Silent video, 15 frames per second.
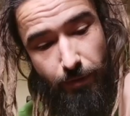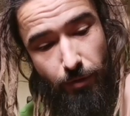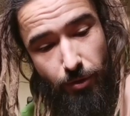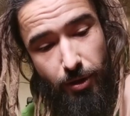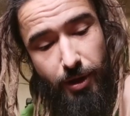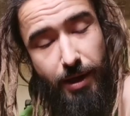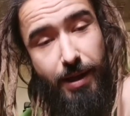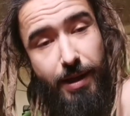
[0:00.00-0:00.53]

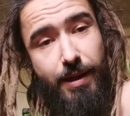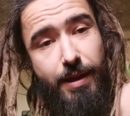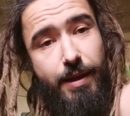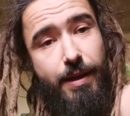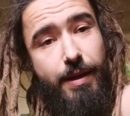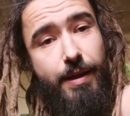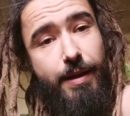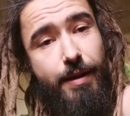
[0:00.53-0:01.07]
four,
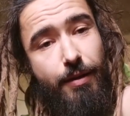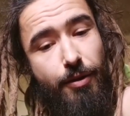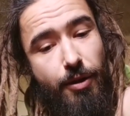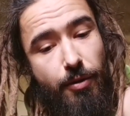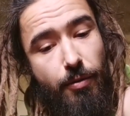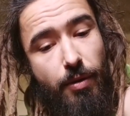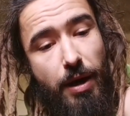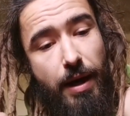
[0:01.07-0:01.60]
you
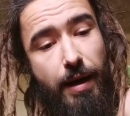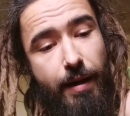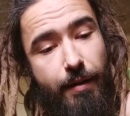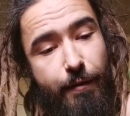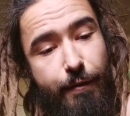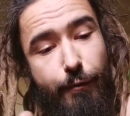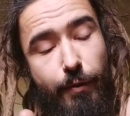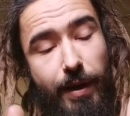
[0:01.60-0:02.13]
know,
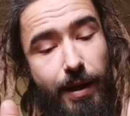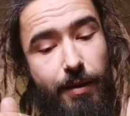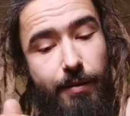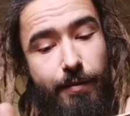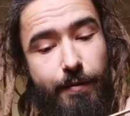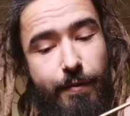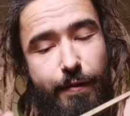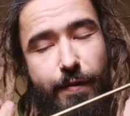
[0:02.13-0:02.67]
higher
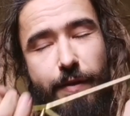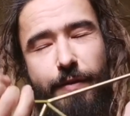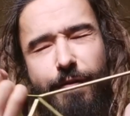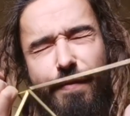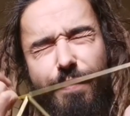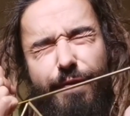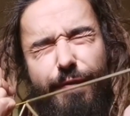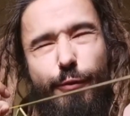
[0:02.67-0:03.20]

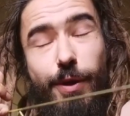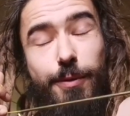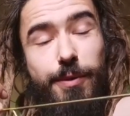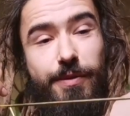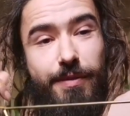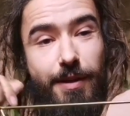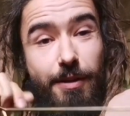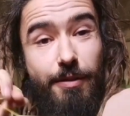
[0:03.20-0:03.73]

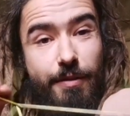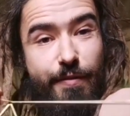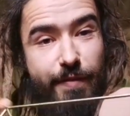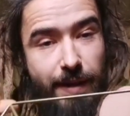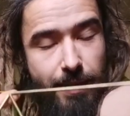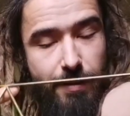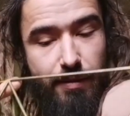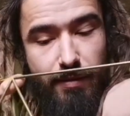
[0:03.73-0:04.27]
frequency on the
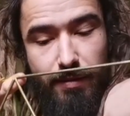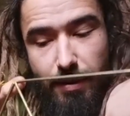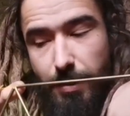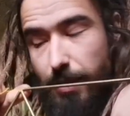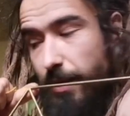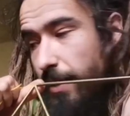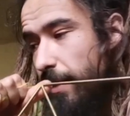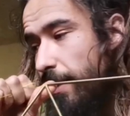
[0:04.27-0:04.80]
fingers.
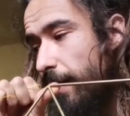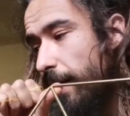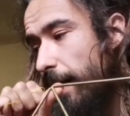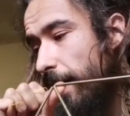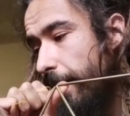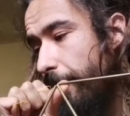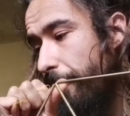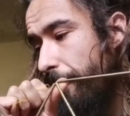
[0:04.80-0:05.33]

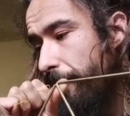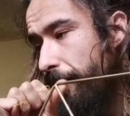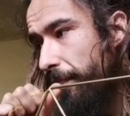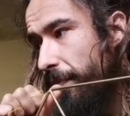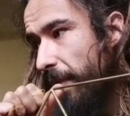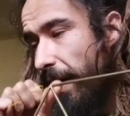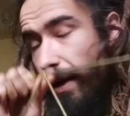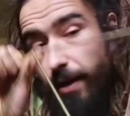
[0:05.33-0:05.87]
Um,
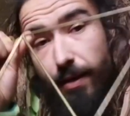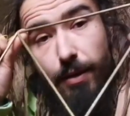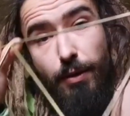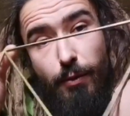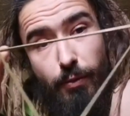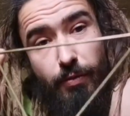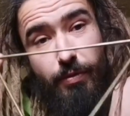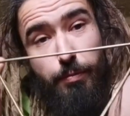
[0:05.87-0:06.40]
I can
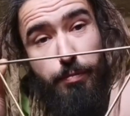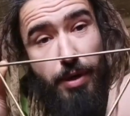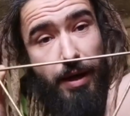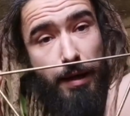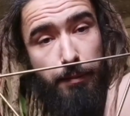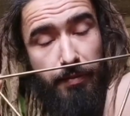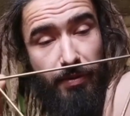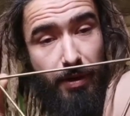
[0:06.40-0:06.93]
use
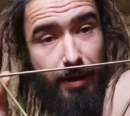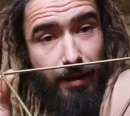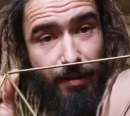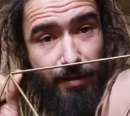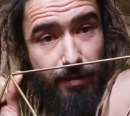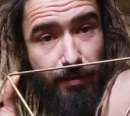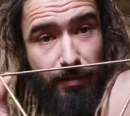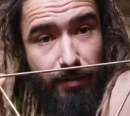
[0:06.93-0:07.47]
pipes
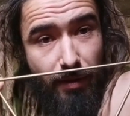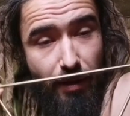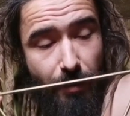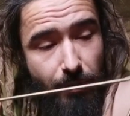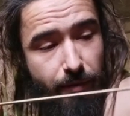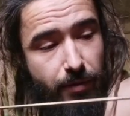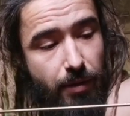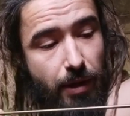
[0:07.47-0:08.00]
like this
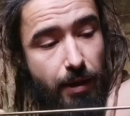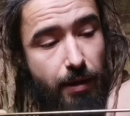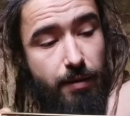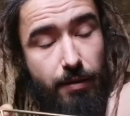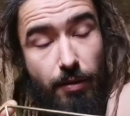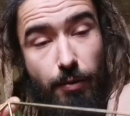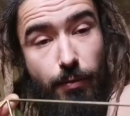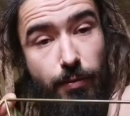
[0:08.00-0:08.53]
size. I
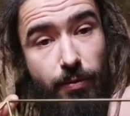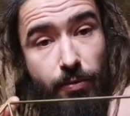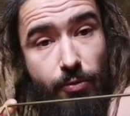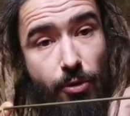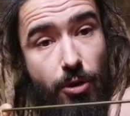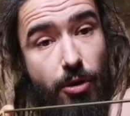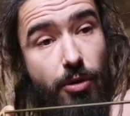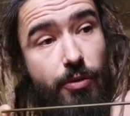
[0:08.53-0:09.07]
can use
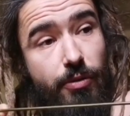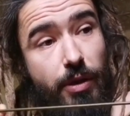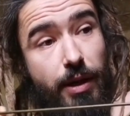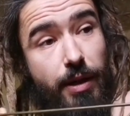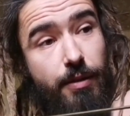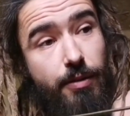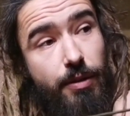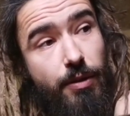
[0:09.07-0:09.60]
straws. I
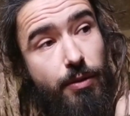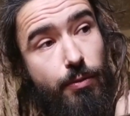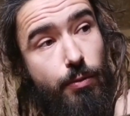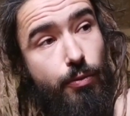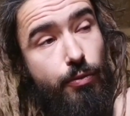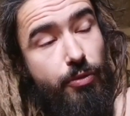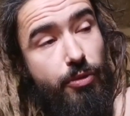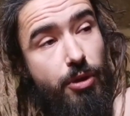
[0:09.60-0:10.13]
can
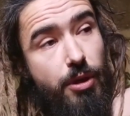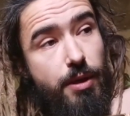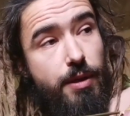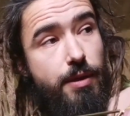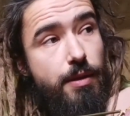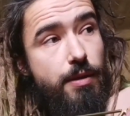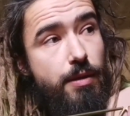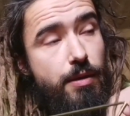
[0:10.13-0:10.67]
use
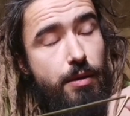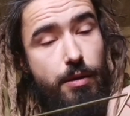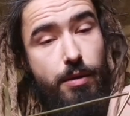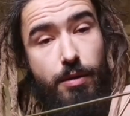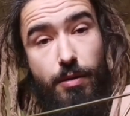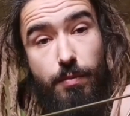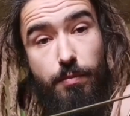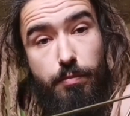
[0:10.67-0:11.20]

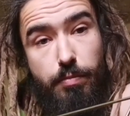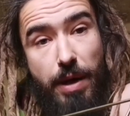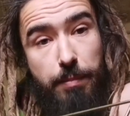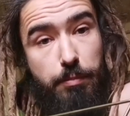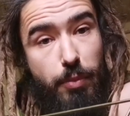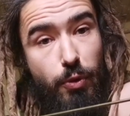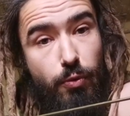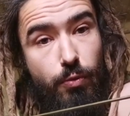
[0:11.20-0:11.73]

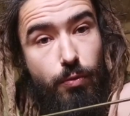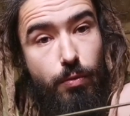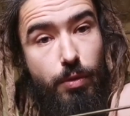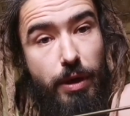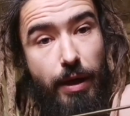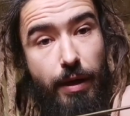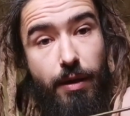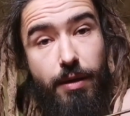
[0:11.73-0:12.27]

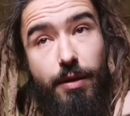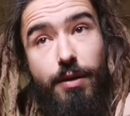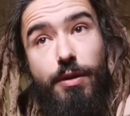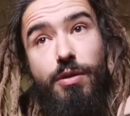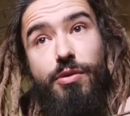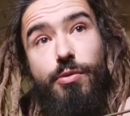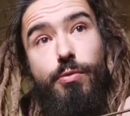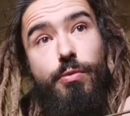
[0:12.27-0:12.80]
bamboo. I can
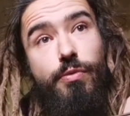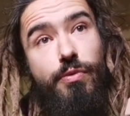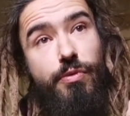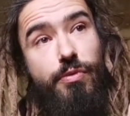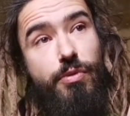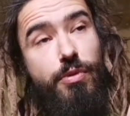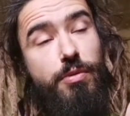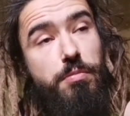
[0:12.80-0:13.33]

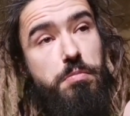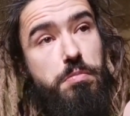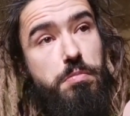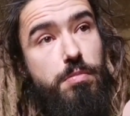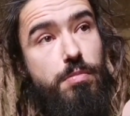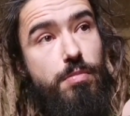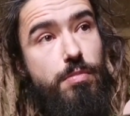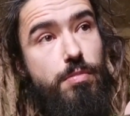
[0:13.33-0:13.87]
use
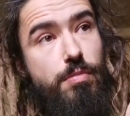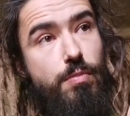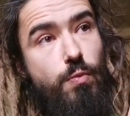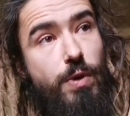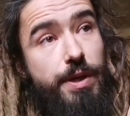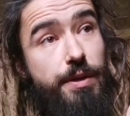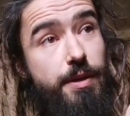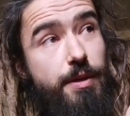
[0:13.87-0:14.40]

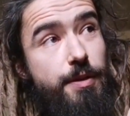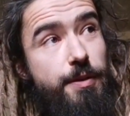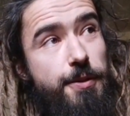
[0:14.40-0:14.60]
one can